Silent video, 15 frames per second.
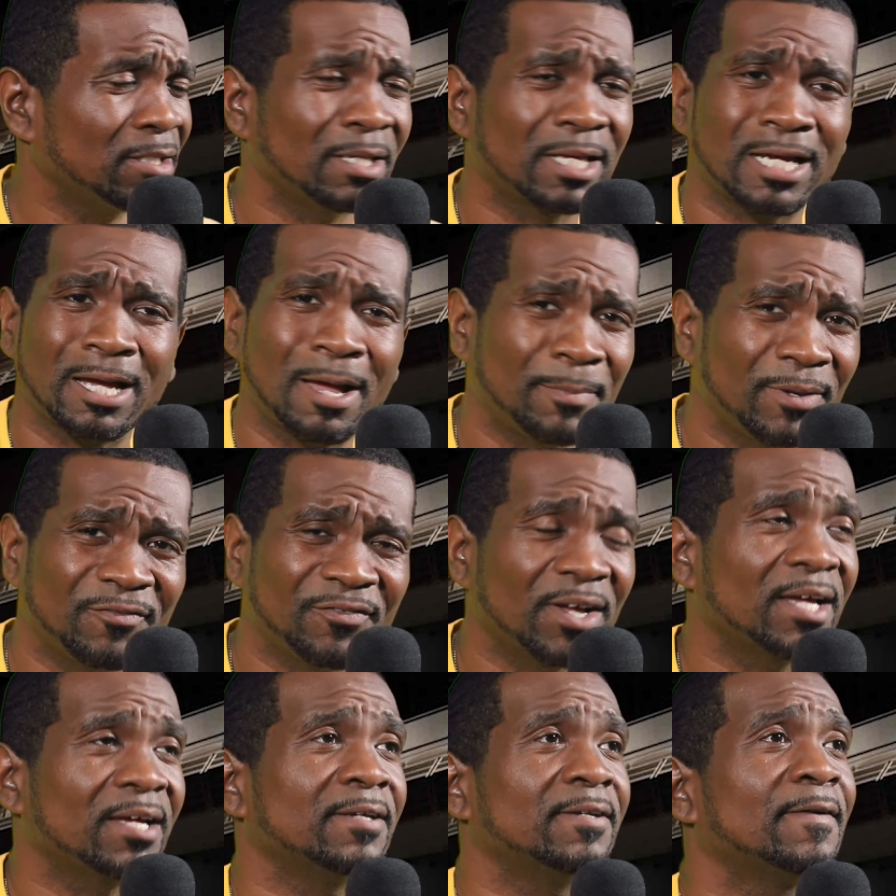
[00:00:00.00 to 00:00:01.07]
Like, I'd be
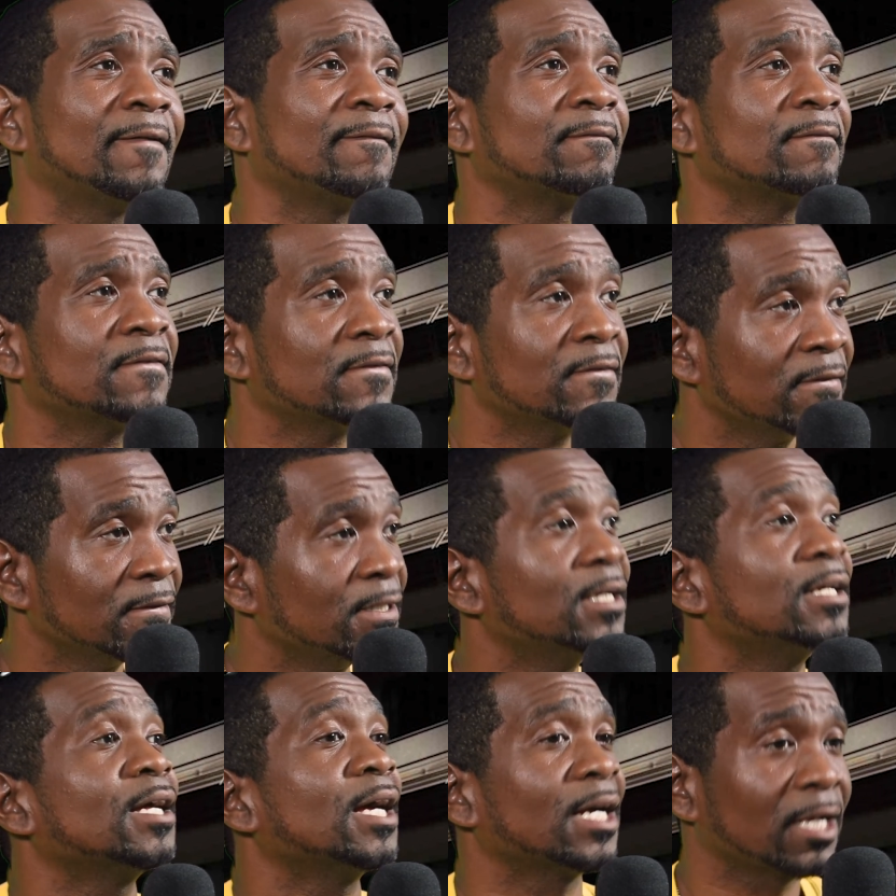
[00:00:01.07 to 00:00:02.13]
fine.
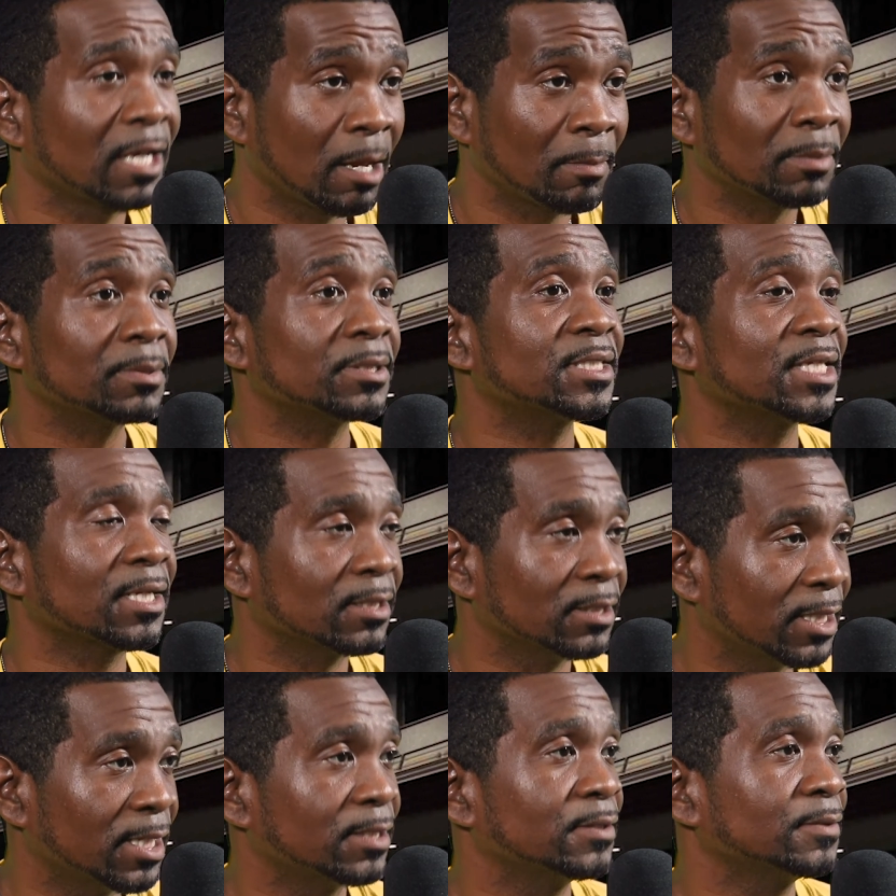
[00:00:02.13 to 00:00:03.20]
Climb up the second
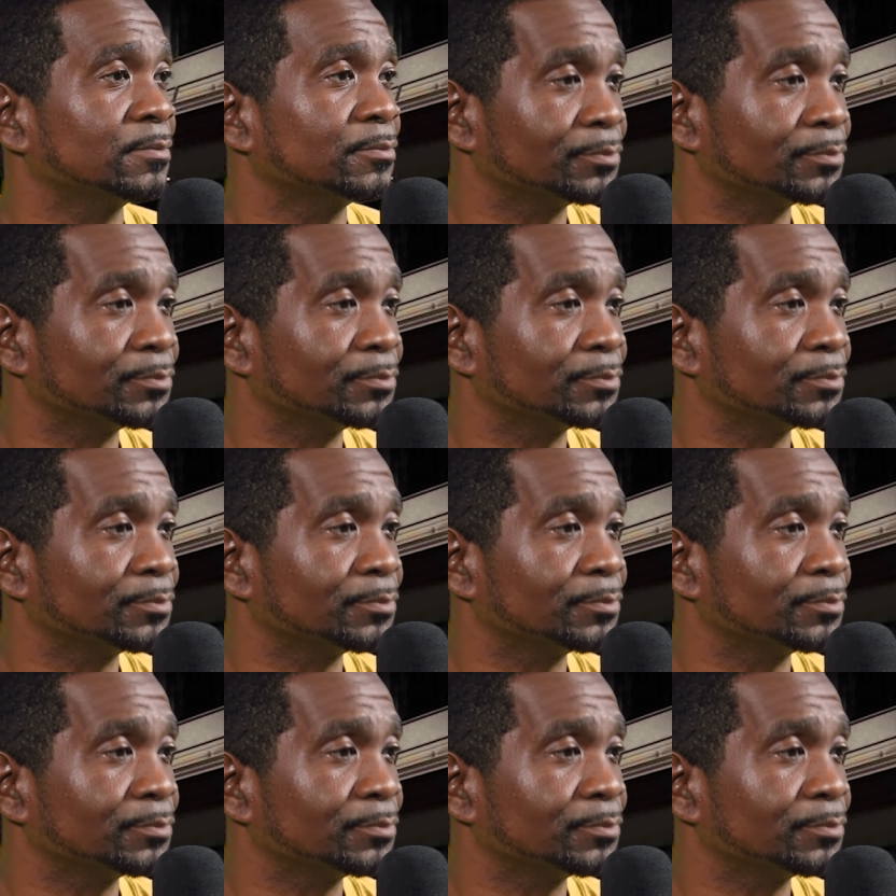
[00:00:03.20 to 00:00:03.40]
ladder.